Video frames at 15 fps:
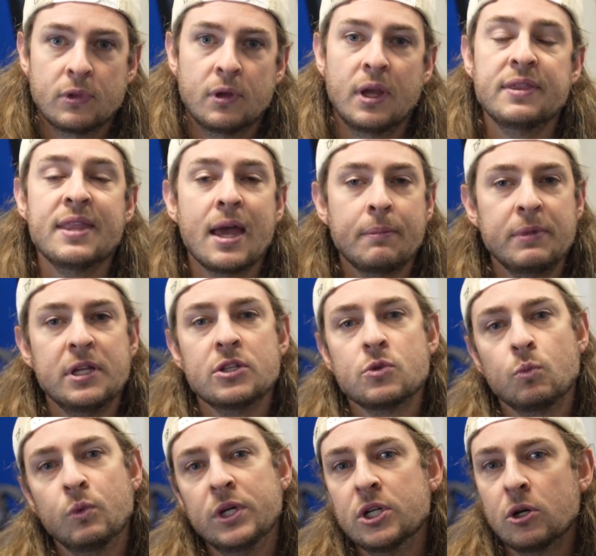And that means
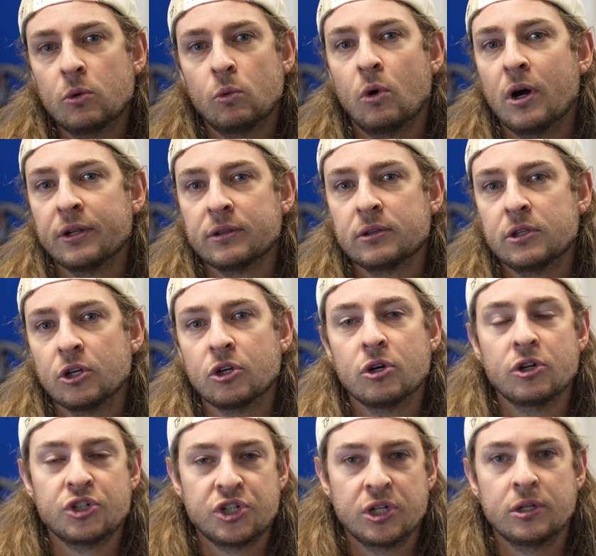we don't want the
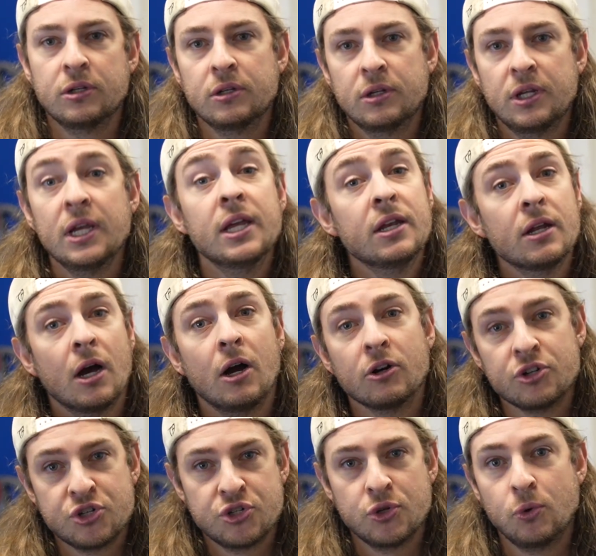cushion in our
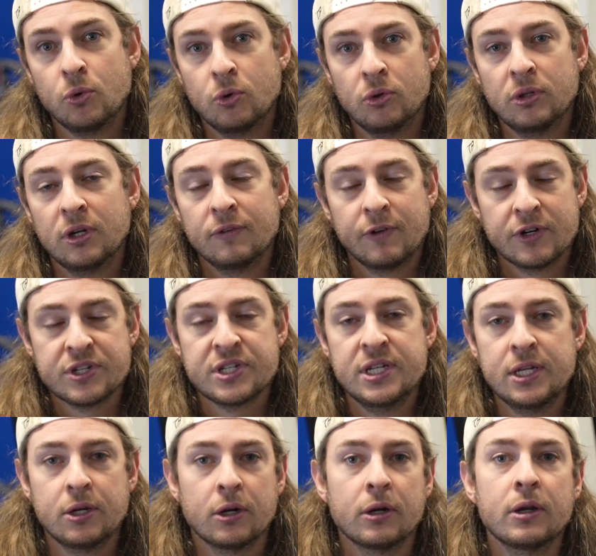sole of our
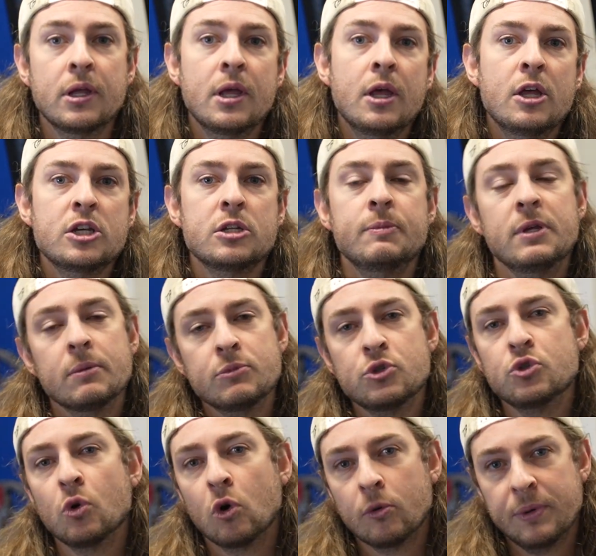sneaker to be
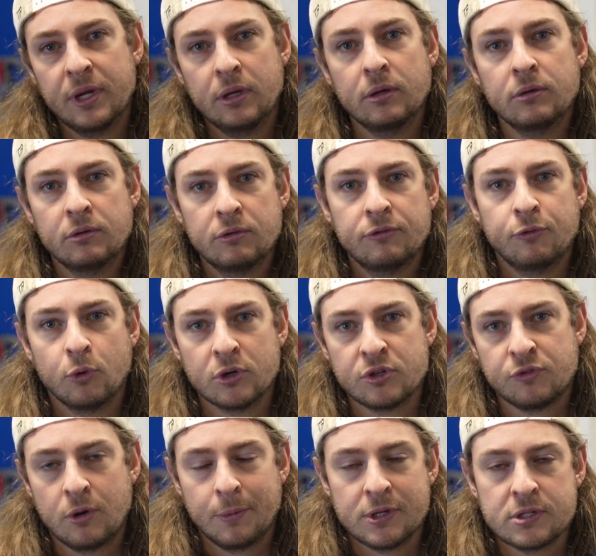absorbing force
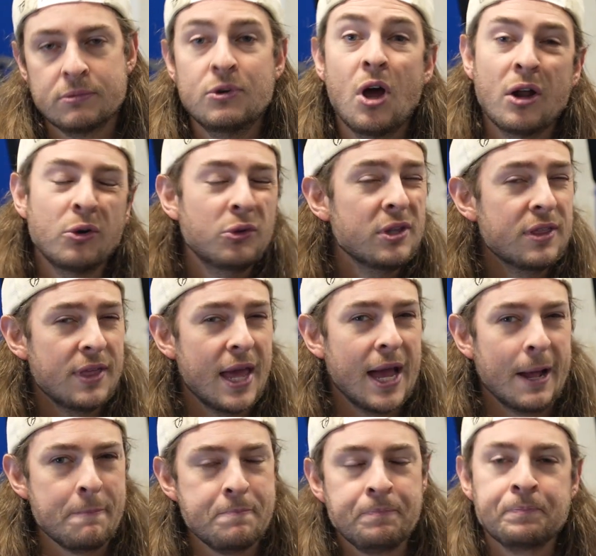from us. Not only
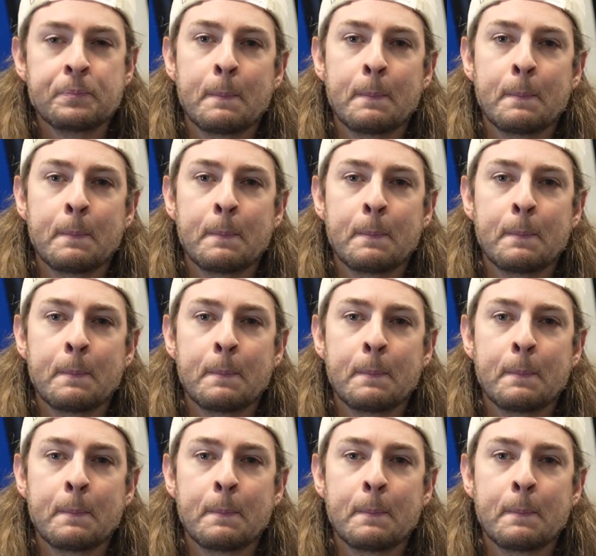that,